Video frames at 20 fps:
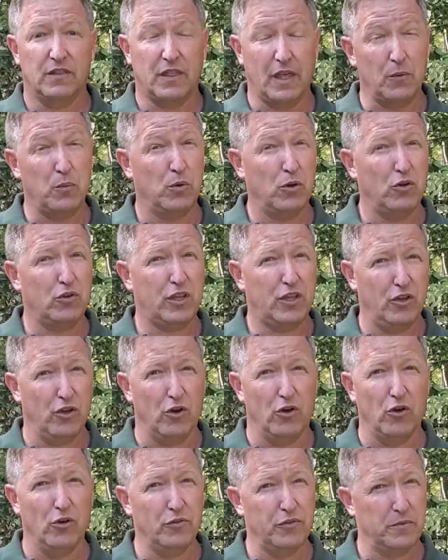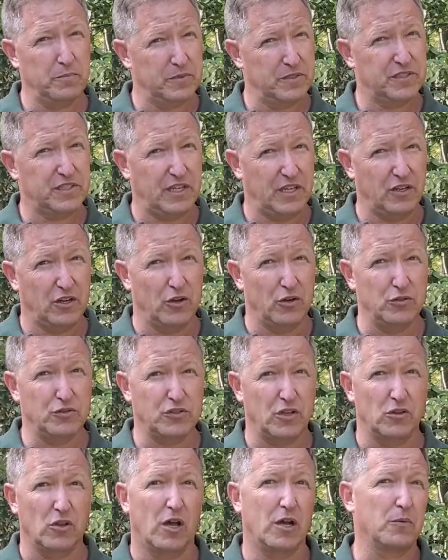They will kill the mosquitoes
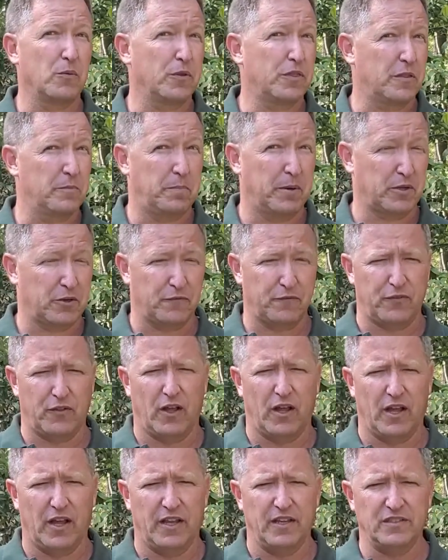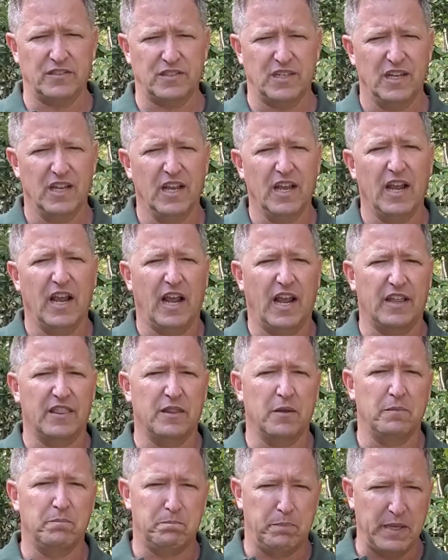along with the butterflies and
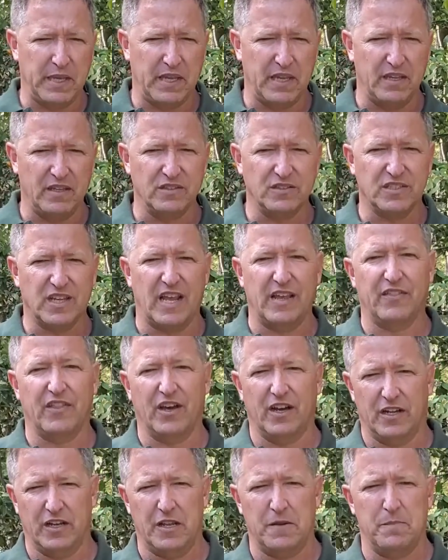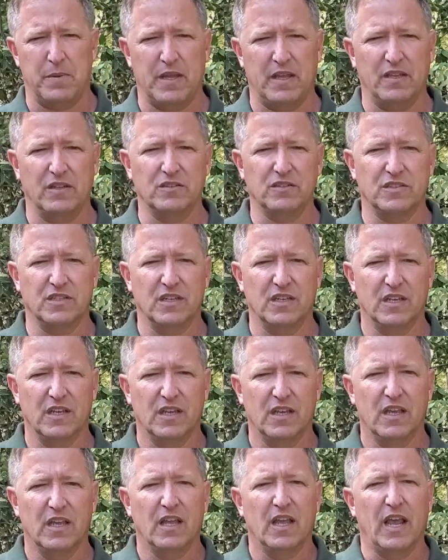the bees and the honeybees
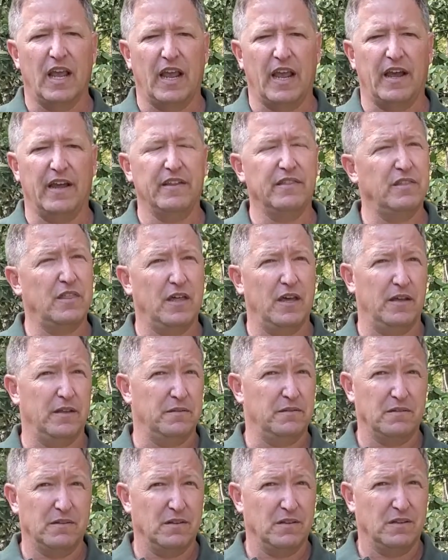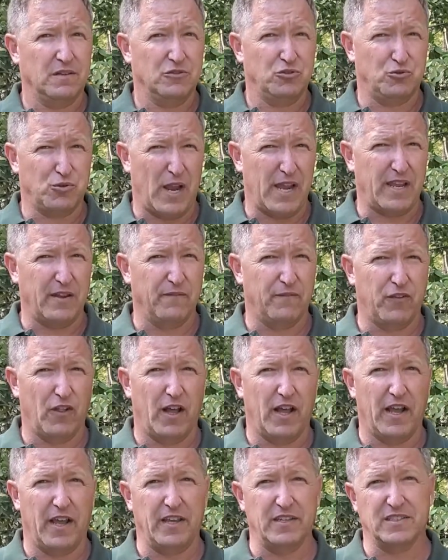and the
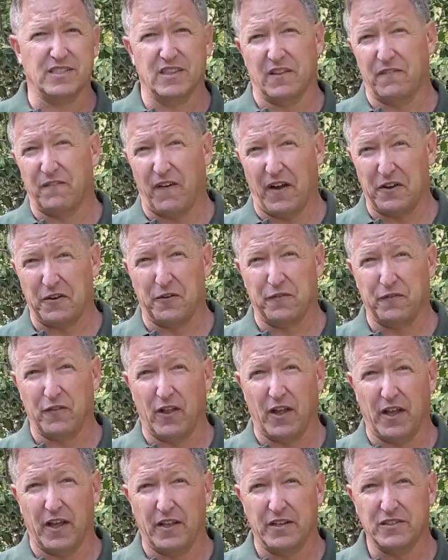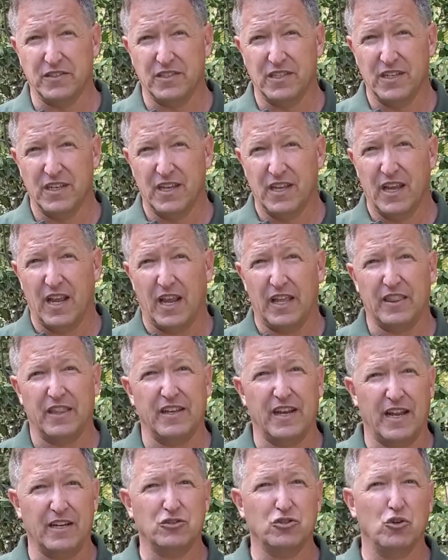dragonflies and the fireflies and the
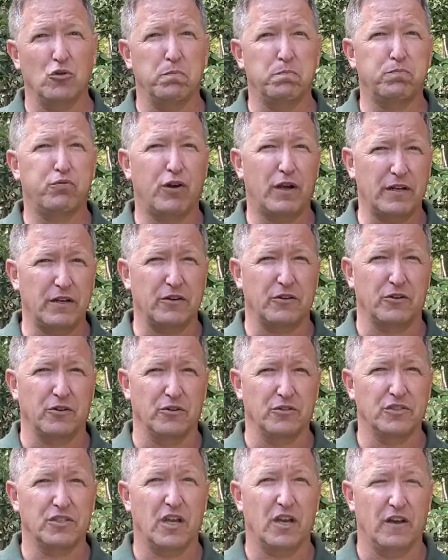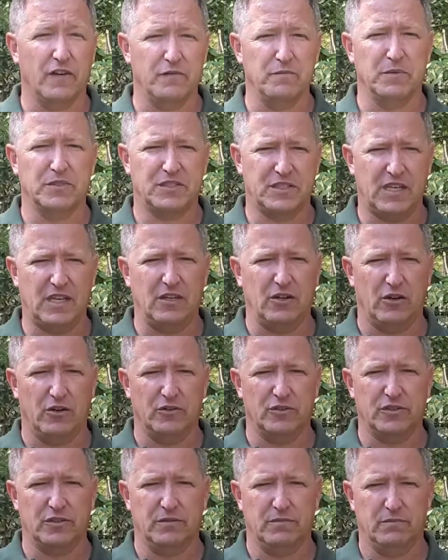natural predators of
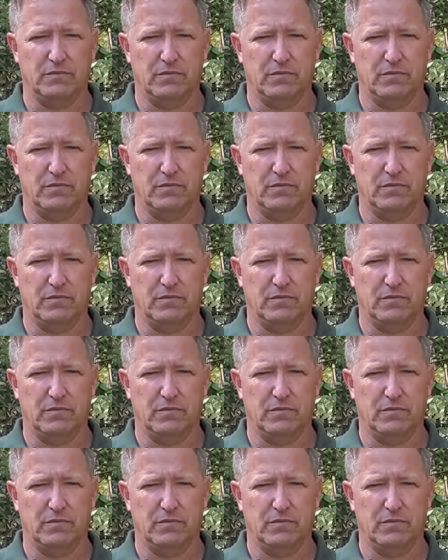mosquitoes.